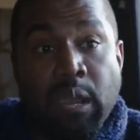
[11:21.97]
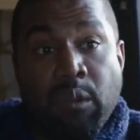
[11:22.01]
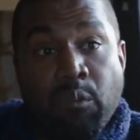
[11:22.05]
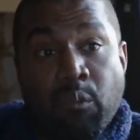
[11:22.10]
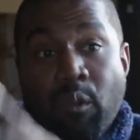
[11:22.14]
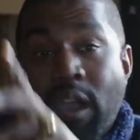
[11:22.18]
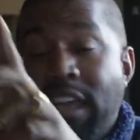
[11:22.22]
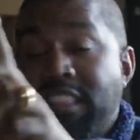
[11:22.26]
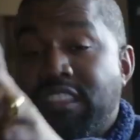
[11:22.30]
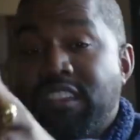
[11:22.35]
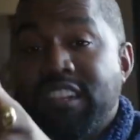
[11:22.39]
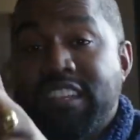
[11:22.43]

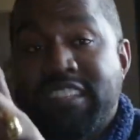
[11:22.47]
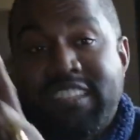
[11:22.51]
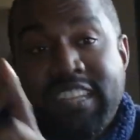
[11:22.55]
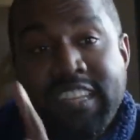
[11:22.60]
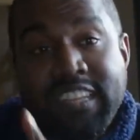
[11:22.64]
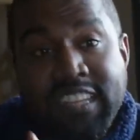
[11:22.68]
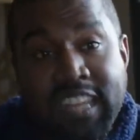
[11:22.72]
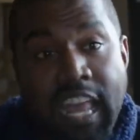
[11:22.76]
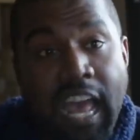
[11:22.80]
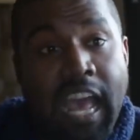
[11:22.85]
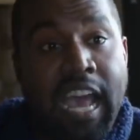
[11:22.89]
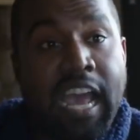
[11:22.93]
whether it's
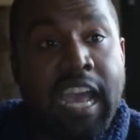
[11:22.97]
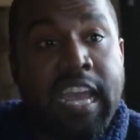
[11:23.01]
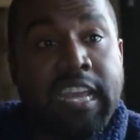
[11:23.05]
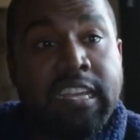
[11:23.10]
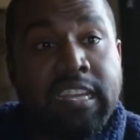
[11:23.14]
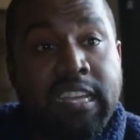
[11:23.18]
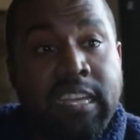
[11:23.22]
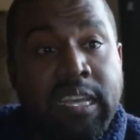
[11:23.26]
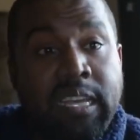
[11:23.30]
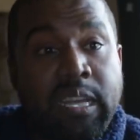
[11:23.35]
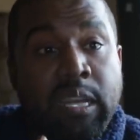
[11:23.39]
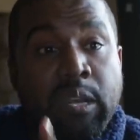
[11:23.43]
in
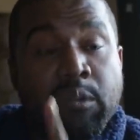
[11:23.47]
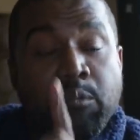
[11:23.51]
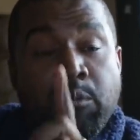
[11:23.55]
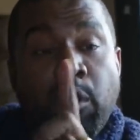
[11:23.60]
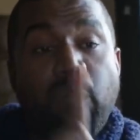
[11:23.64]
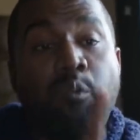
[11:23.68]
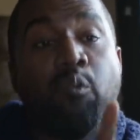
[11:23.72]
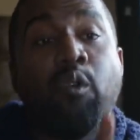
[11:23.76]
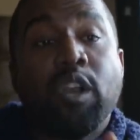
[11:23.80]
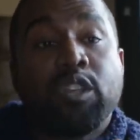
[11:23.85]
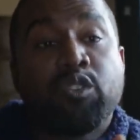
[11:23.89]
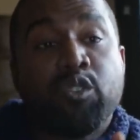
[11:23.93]
line
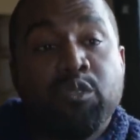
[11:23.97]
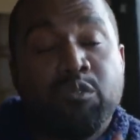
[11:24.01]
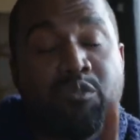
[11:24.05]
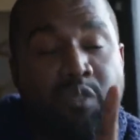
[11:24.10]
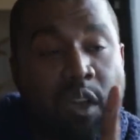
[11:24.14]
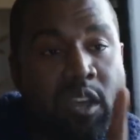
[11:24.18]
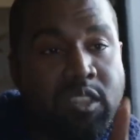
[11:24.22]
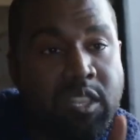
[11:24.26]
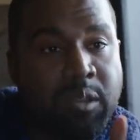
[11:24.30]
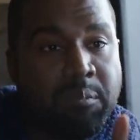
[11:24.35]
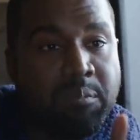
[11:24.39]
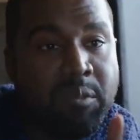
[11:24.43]
with what you
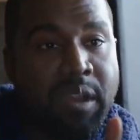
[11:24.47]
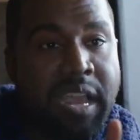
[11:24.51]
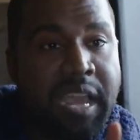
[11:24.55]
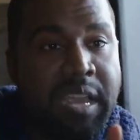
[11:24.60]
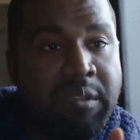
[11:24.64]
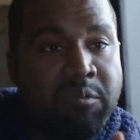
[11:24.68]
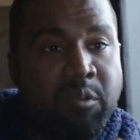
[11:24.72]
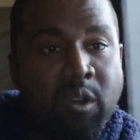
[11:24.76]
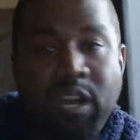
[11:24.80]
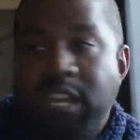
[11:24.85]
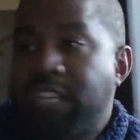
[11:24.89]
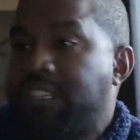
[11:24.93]
thought the
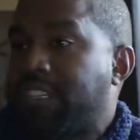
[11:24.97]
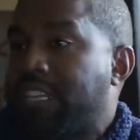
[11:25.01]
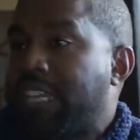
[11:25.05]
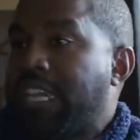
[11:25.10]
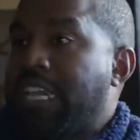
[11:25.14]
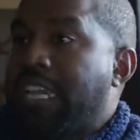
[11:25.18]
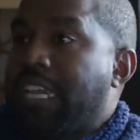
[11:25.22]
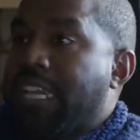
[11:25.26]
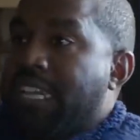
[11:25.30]
brand was